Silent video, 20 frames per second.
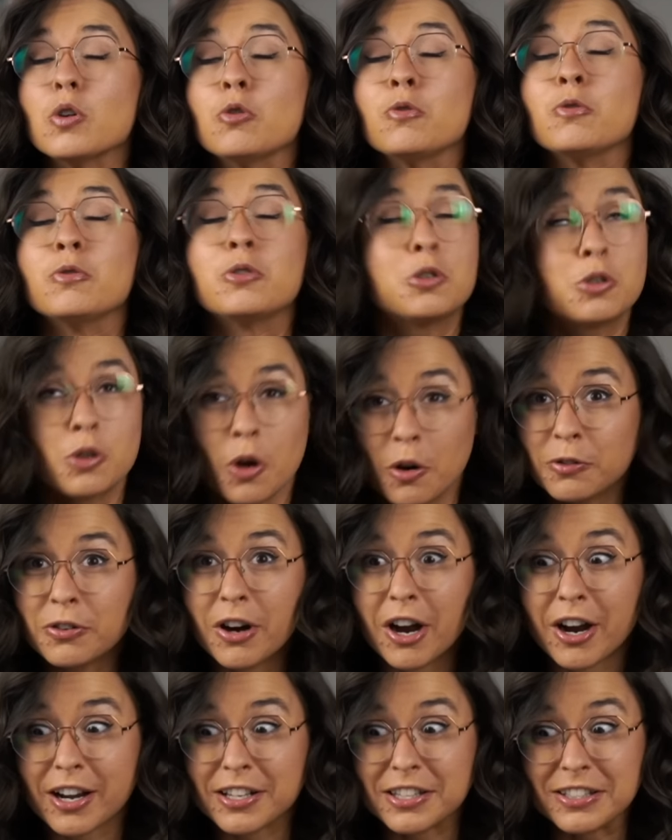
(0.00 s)
So
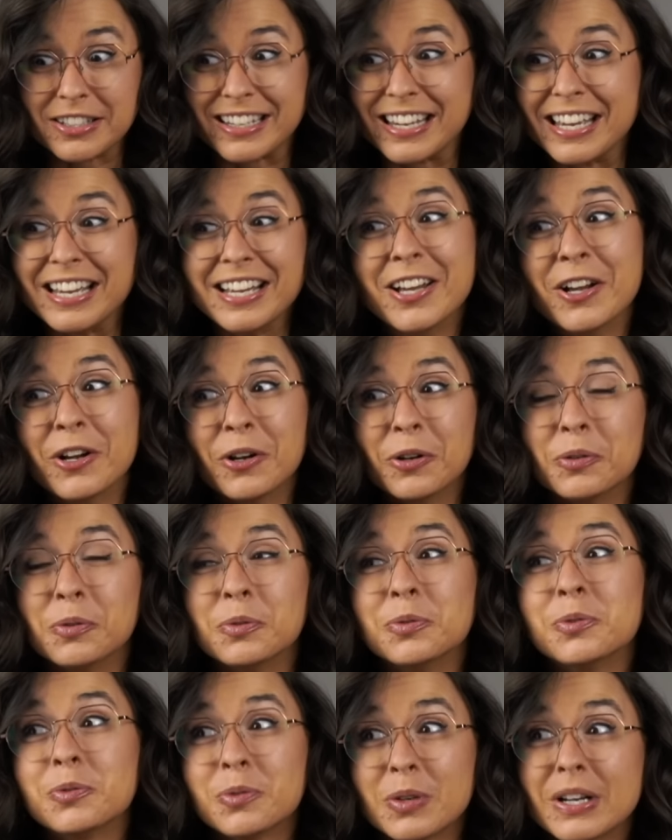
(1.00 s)
far, it's
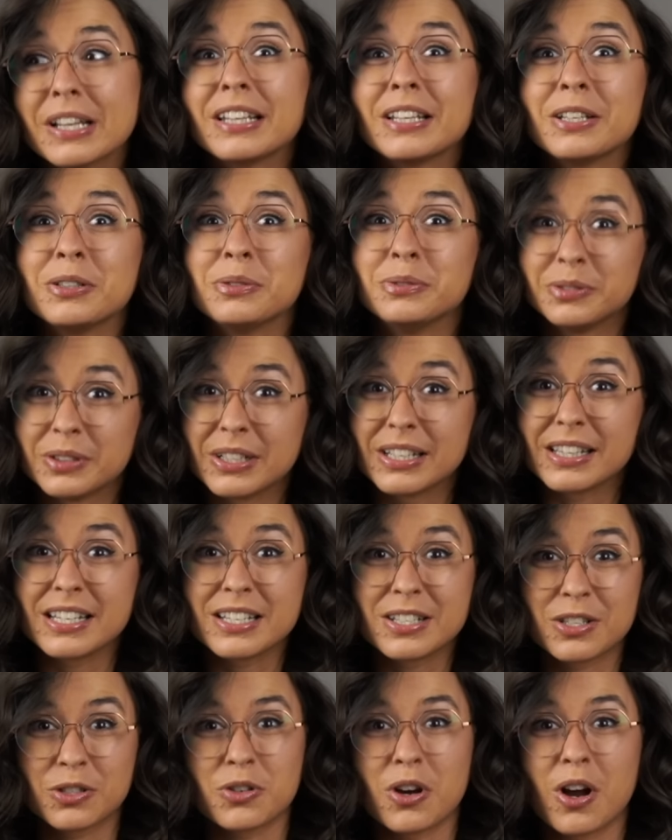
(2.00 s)
looking really, really
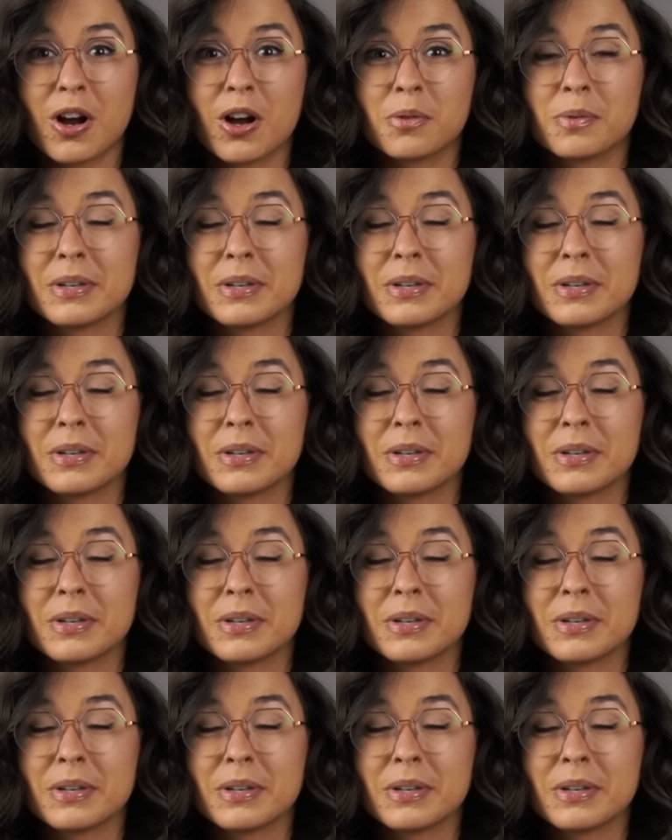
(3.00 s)
strong.